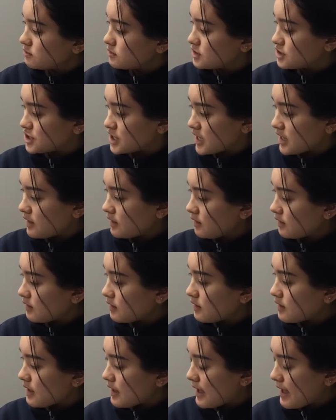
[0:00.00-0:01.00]
G,
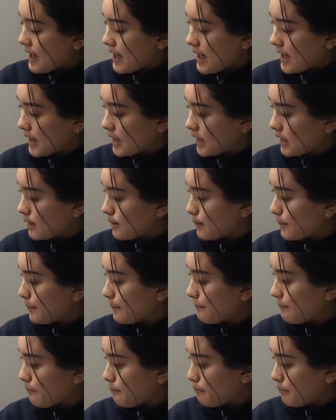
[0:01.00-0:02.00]
A,
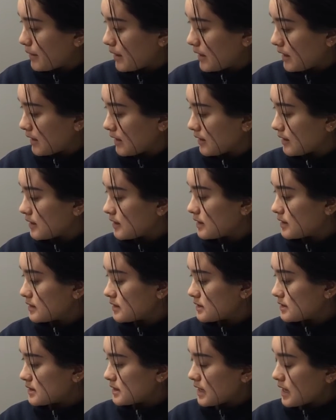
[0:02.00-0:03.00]
B,
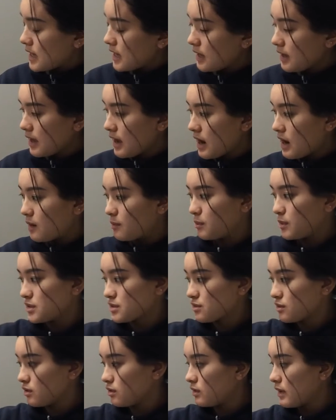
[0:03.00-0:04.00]
C, our
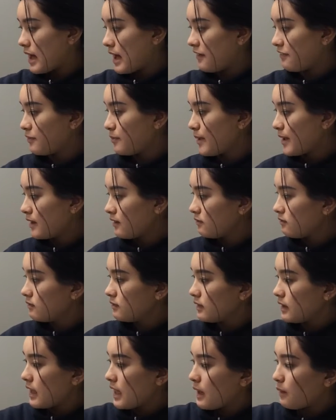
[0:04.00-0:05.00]
musical alphabet.
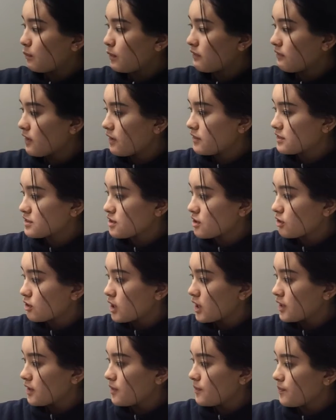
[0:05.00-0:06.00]
And we've also
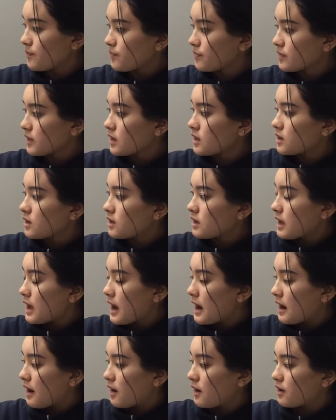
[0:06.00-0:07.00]
got
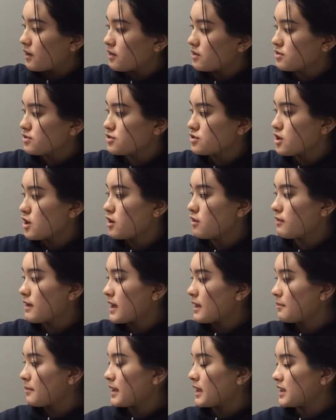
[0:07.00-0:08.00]
our do,
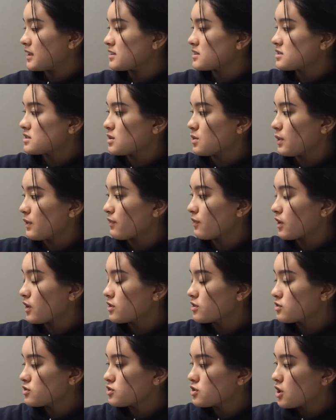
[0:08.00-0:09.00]
re, mi. So we've
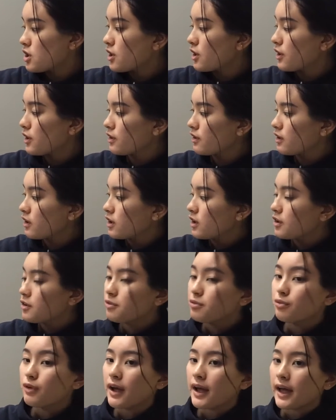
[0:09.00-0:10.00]
got do,
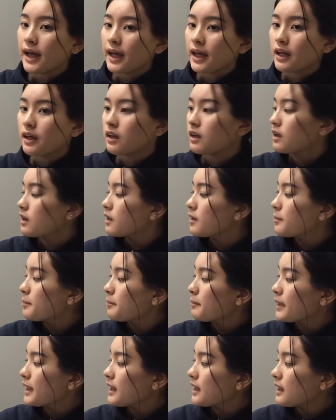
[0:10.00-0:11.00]
re,
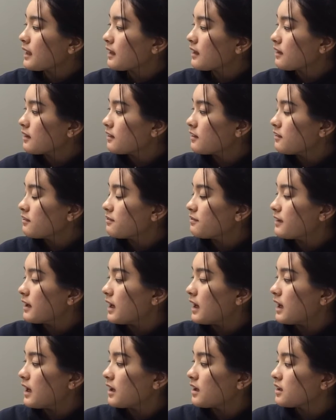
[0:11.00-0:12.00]
mi,
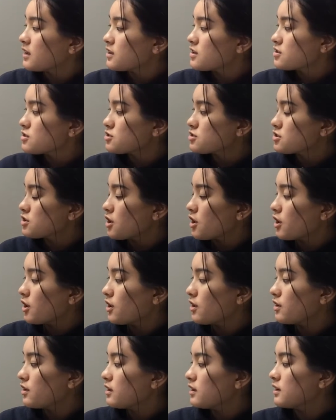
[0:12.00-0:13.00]
fa,
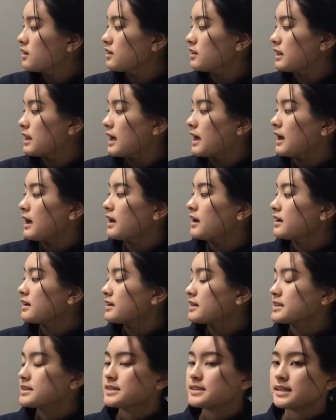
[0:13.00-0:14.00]
sol, la,
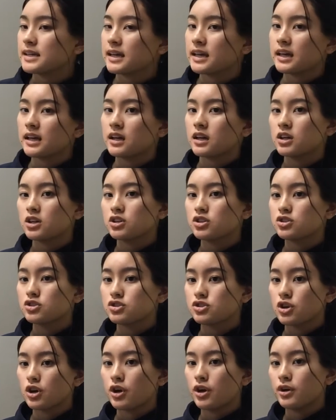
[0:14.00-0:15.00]
ti,
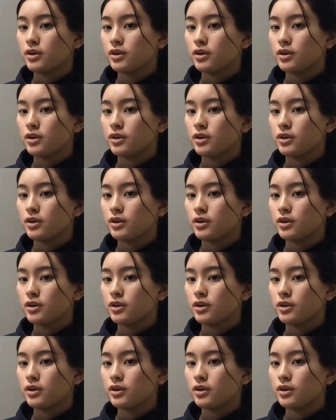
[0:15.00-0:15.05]
do.